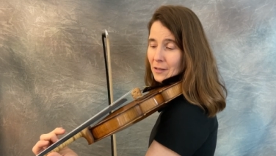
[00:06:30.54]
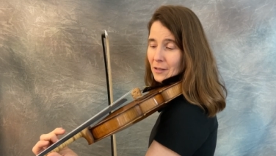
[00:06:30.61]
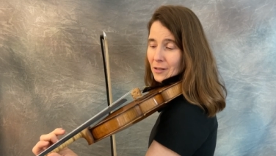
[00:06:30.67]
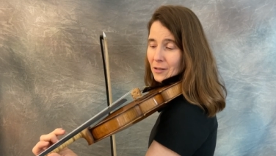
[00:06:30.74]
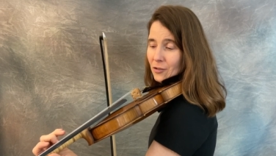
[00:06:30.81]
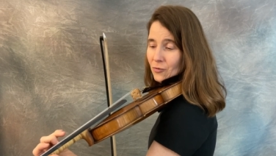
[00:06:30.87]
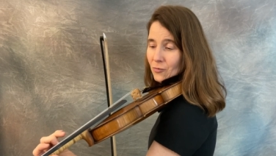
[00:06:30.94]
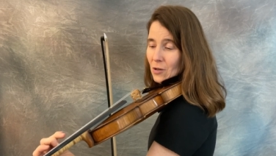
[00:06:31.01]

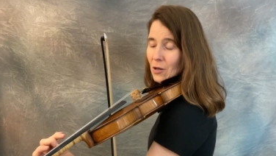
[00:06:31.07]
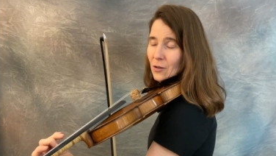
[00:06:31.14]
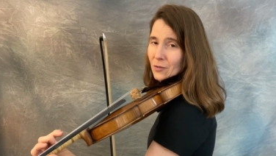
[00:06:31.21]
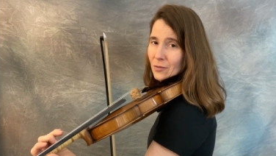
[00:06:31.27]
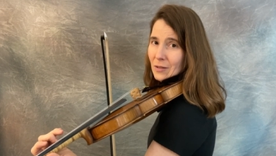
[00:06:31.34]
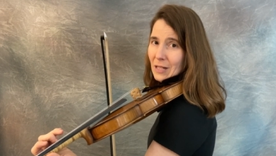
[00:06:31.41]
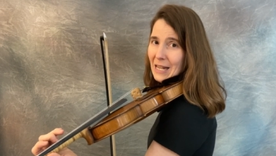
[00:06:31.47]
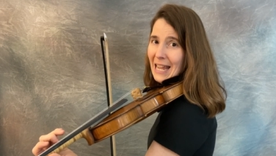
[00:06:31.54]
the
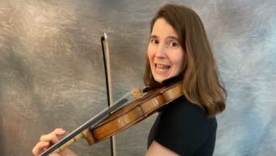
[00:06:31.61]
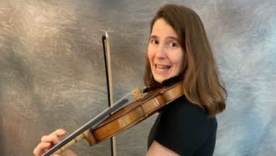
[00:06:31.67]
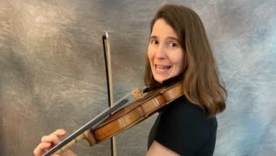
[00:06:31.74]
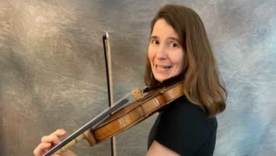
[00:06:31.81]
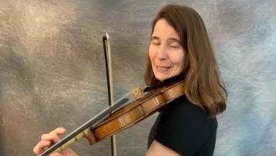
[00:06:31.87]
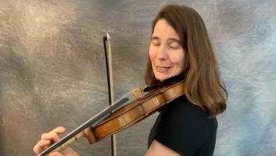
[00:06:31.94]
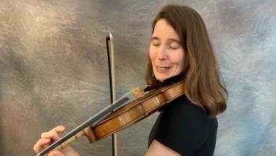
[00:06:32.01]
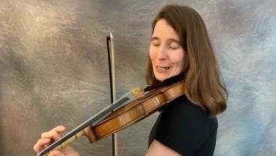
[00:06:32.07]
drone
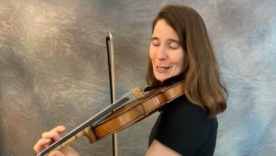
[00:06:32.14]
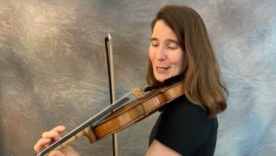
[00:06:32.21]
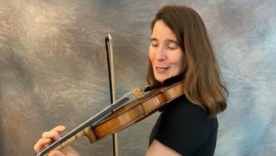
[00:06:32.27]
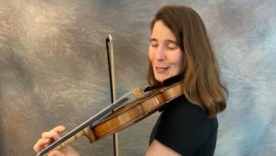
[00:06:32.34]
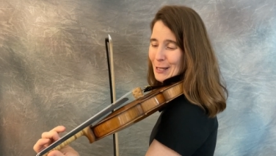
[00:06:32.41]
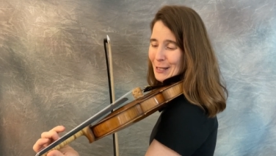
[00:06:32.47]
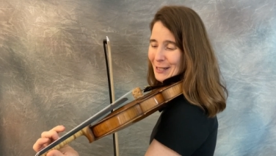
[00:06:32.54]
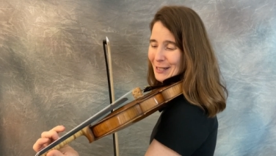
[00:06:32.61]
and
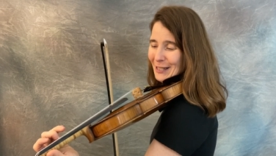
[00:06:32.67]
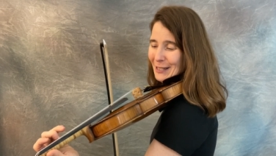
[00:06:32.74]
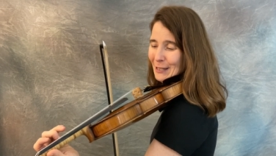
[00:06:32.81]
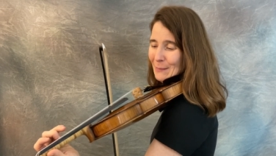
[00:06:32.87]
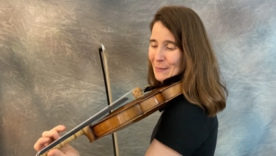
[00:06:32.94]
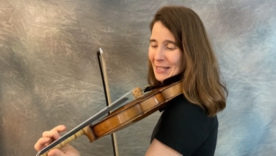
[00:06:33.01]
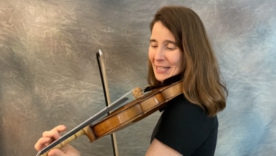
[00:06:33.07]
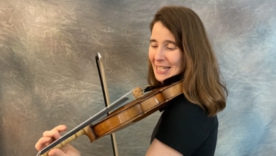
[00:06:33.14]
the,
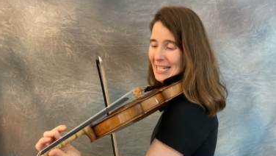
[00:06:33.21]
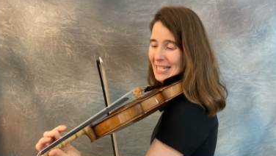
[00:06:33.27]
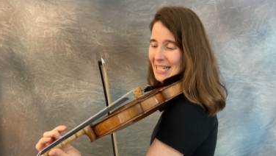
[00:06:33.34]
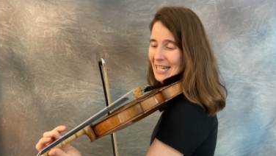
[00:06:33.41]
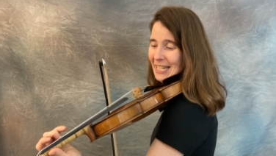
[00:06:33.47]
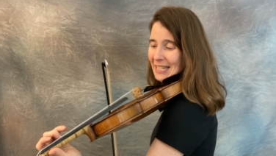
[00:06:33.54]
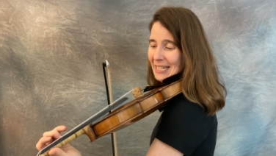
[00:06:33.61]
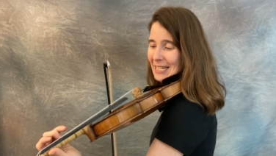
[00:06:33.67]
the melody
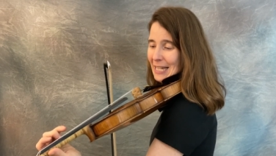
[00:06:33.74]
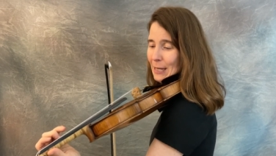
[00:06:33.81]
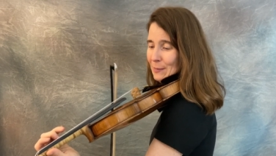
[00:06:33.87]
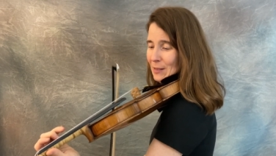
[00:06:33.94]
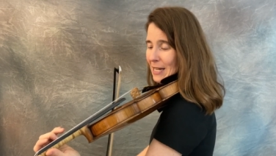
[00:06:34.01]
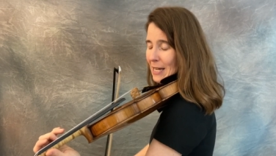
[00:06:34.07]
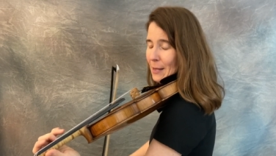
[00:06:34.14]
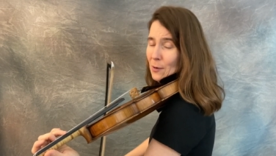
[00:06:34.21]
C at the same
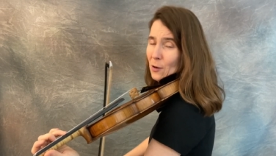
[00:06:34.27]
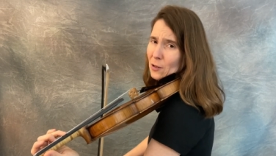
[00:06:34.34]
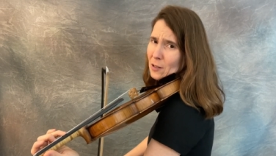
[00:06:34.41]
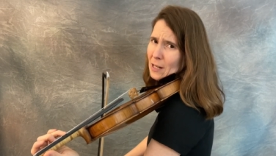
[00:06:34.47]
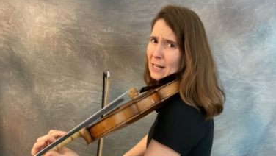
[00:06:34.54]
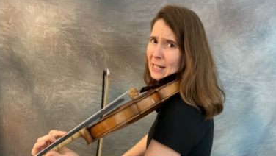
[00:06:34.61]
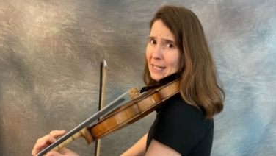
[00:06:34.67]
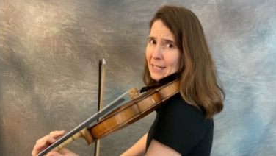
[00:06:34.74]
time. Or
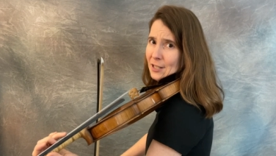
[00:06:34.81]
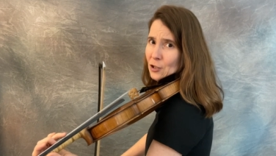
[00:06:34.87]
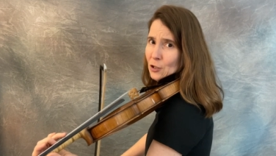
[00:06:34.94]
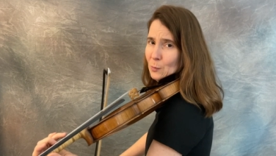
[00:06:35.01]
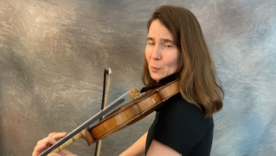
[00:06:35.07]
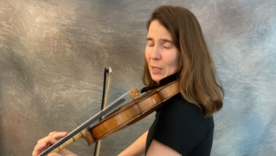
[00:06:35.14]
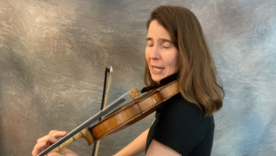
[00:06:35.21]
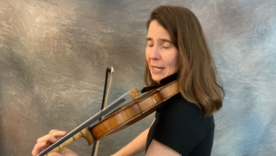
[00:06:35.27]
I guess you
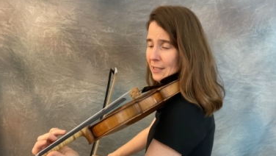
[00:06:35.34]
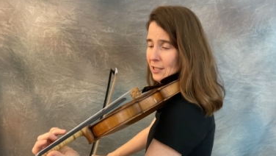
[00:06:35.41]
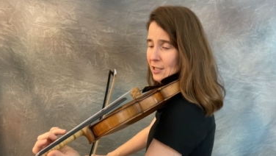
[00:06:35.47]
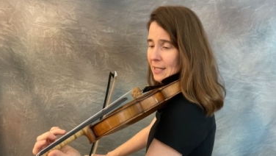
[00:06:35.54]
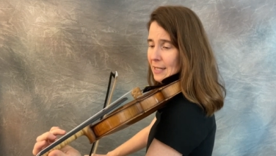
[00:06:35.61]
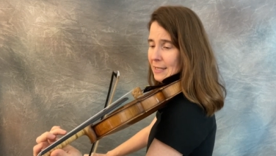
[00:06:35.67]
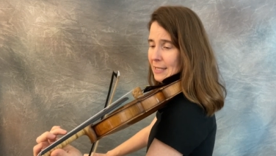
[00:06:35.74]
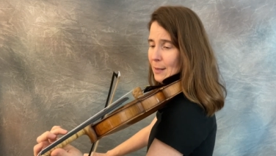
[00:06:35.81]
could play it
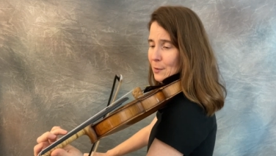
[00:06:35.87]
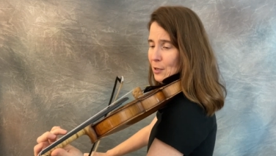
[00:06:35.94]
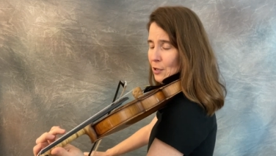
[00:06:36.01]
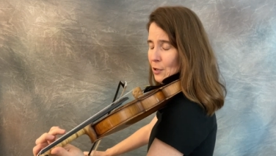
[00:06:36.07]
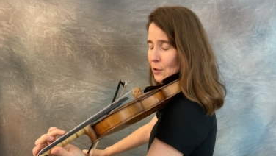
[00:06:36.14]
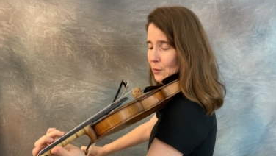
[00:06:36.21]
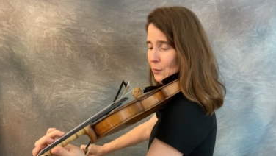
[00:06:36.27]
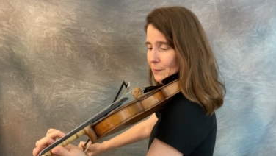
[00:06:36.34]
just a separate
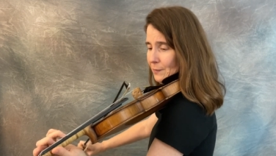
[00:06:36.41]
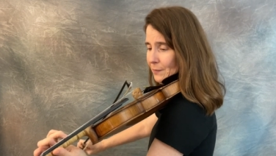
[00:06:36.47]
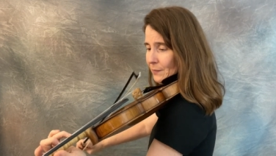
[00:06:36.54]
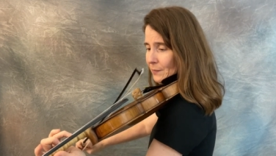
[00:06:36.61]
note.